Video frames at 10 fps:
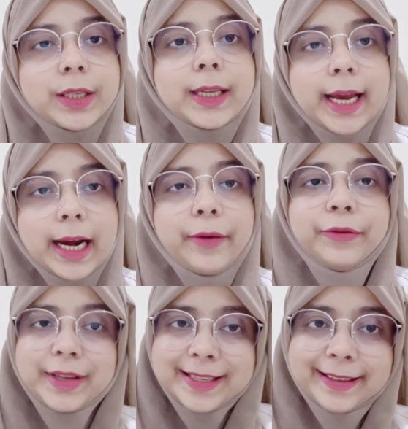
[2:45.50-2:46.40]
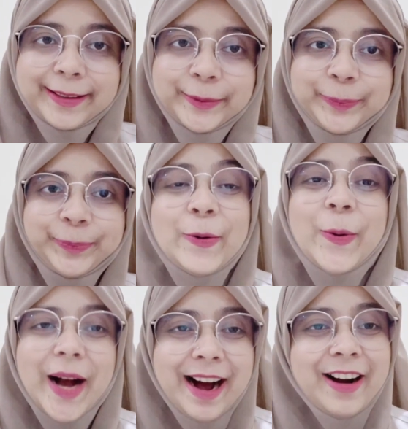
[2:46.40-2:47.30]
scale up visa.
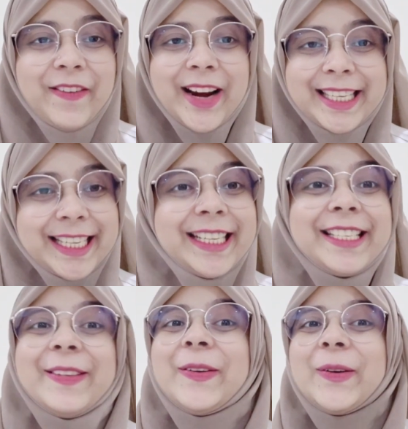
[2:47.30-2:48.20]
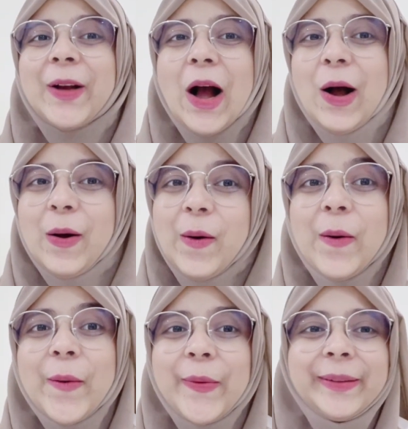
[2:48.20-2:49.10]
You are ready to
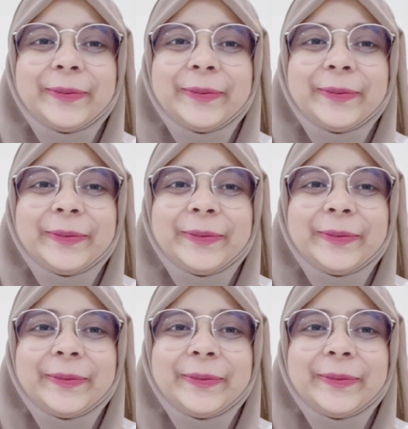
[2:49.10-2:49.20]
go.